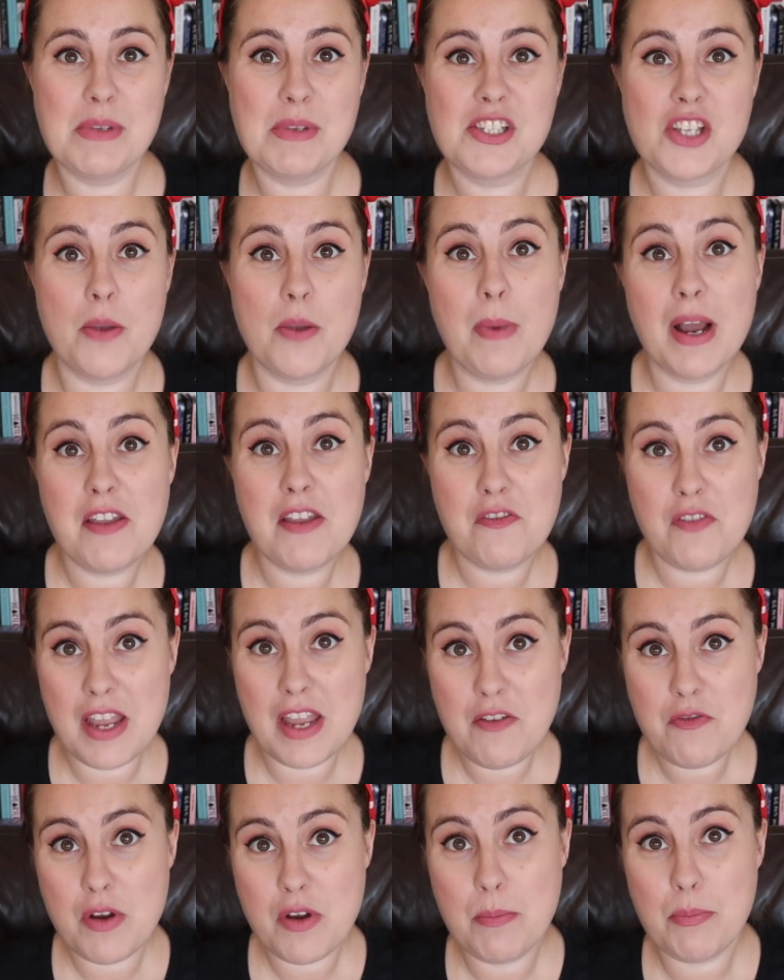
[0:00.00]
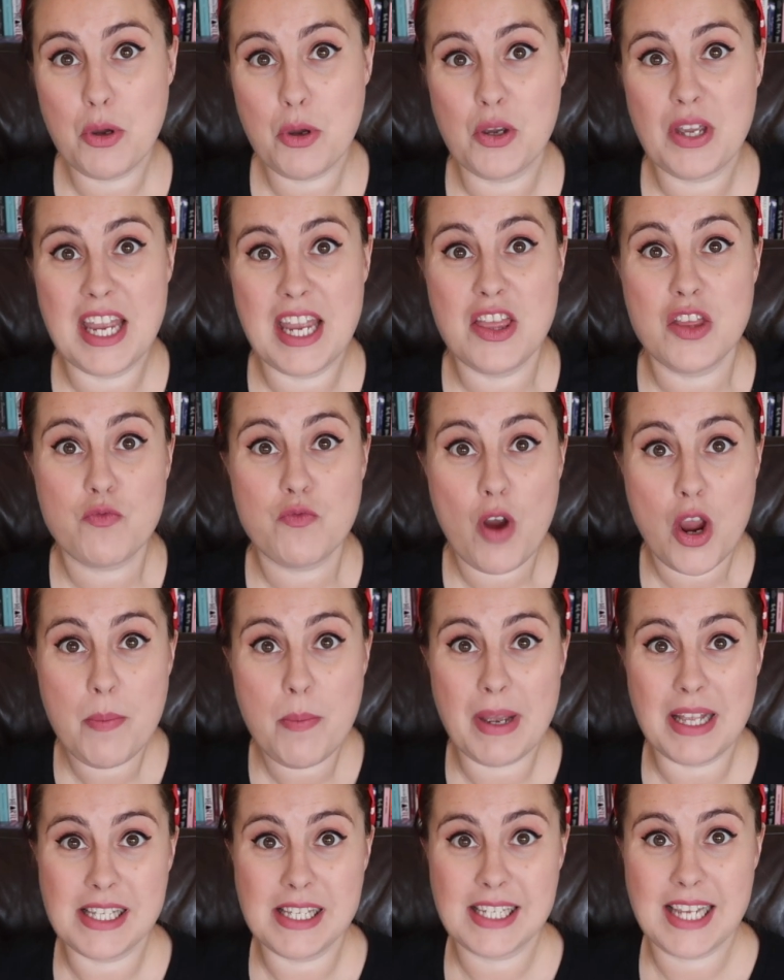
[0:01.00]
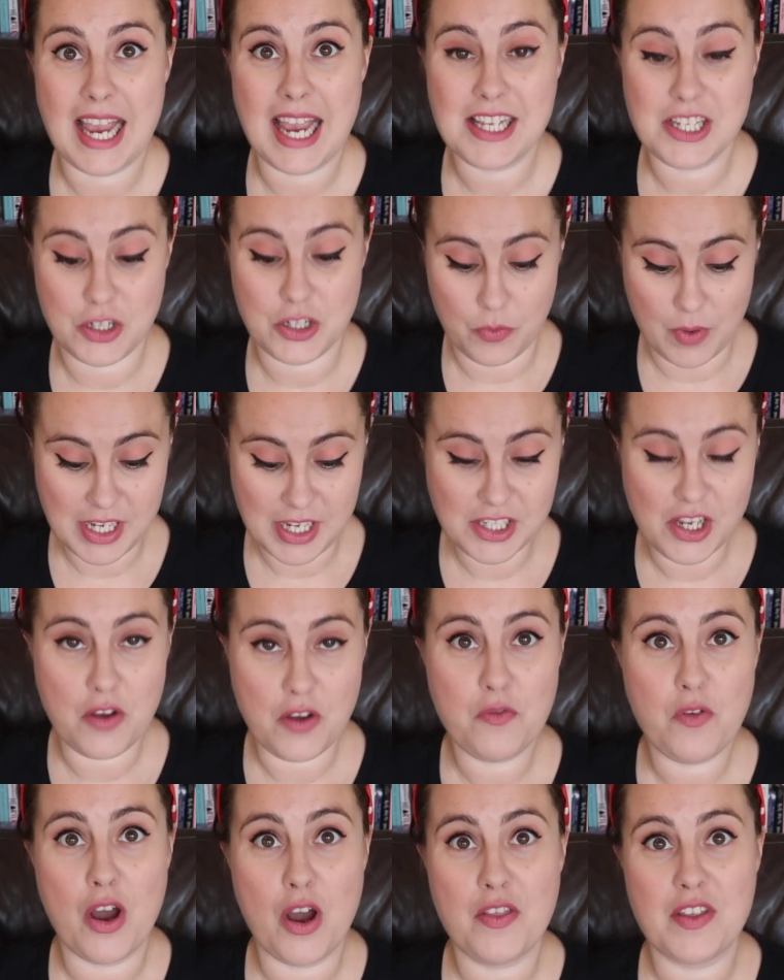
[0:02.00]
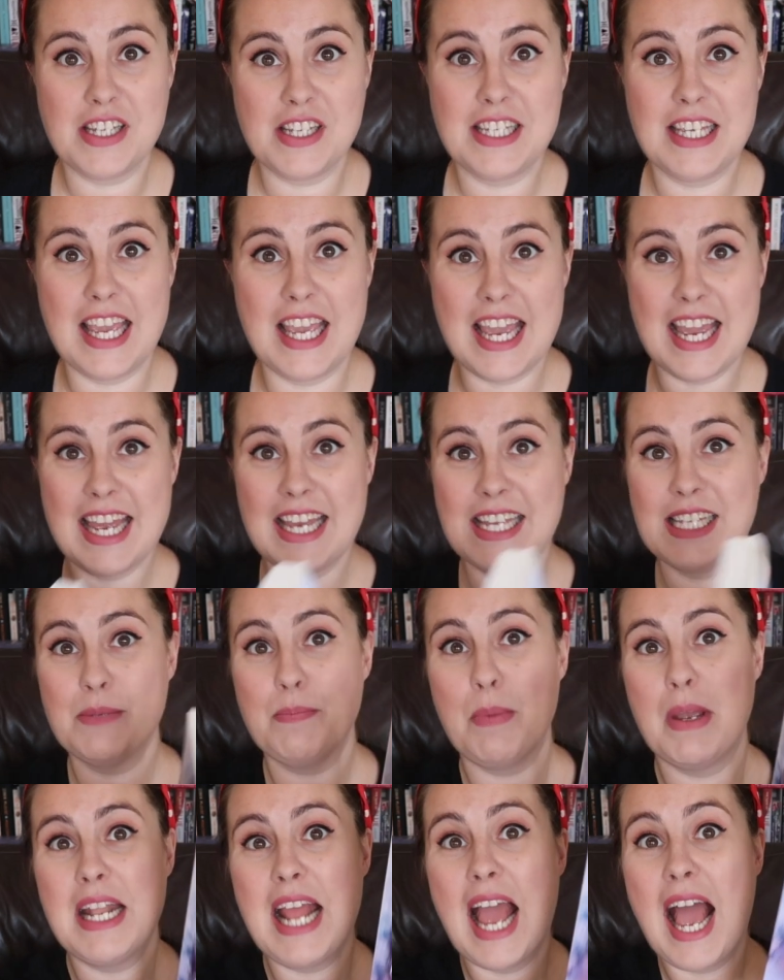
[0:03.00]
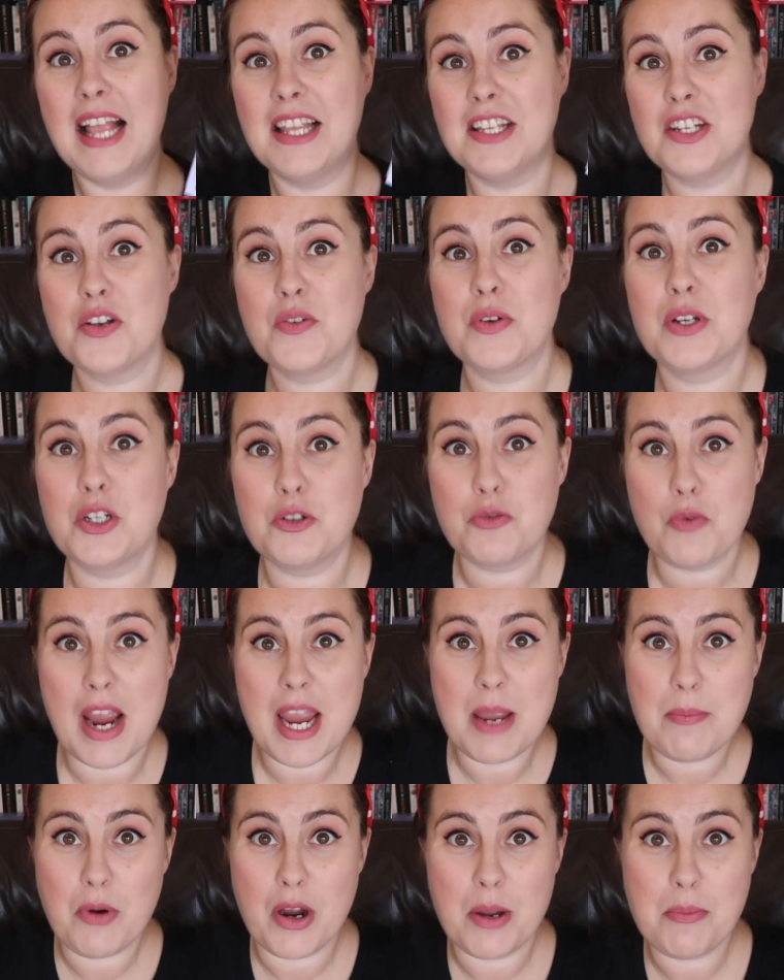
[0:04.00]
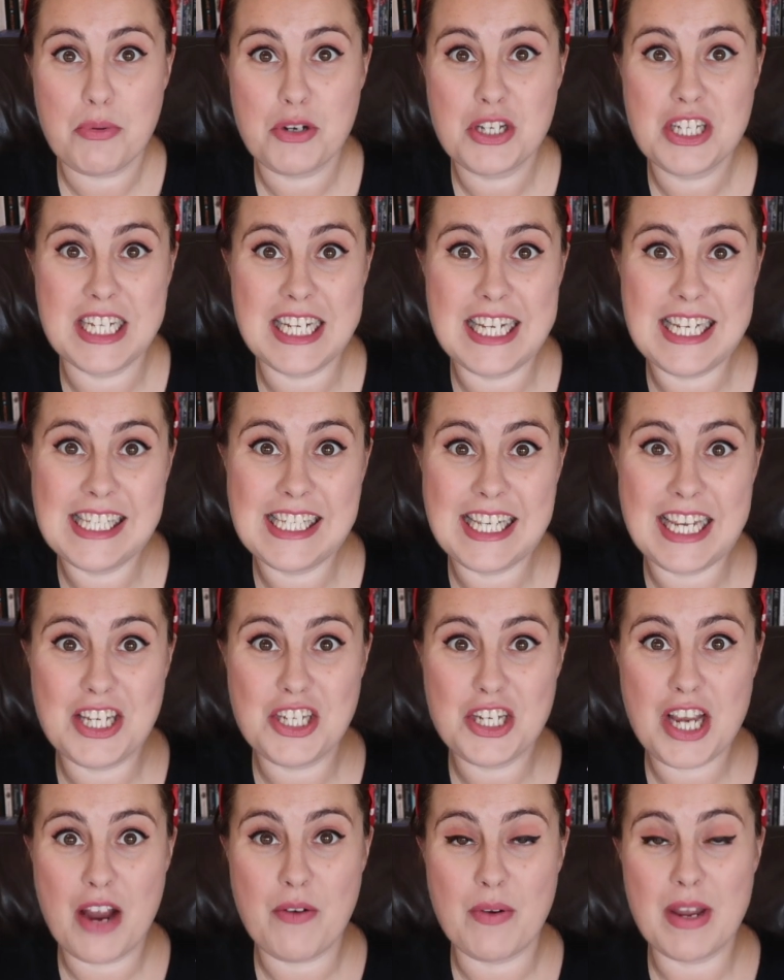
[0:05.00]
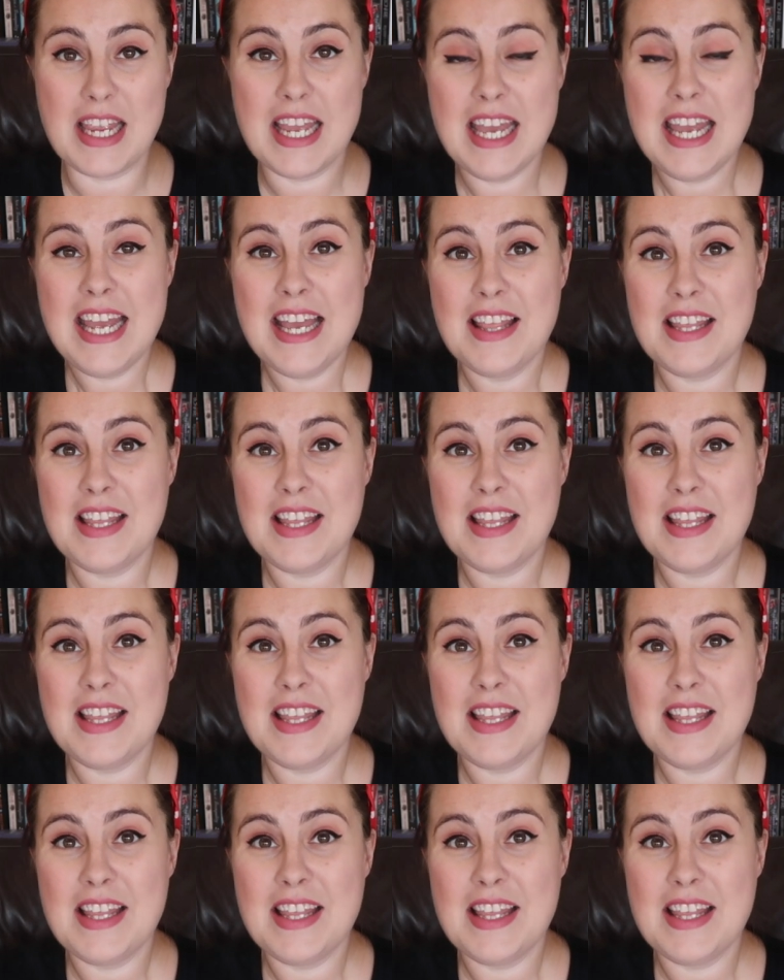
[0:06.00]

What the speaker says: So my favourite book in the romance category so far this year has been Eleanor and Grey by Brittany C. Cherry.